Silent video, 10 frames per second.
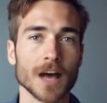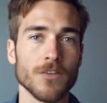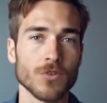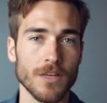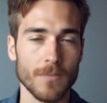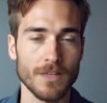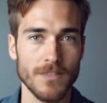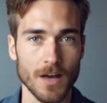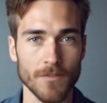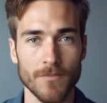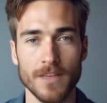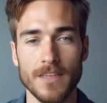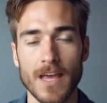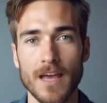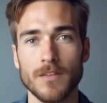I tried it myself
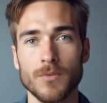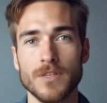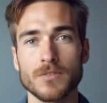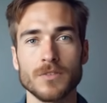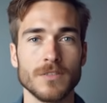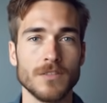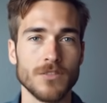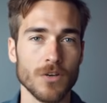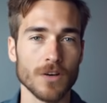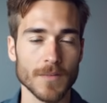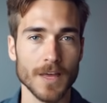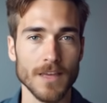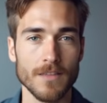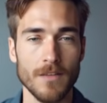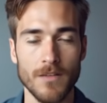and yeah, the resources showed up
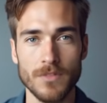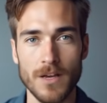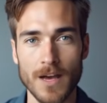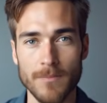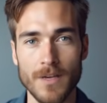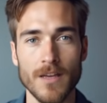in no time.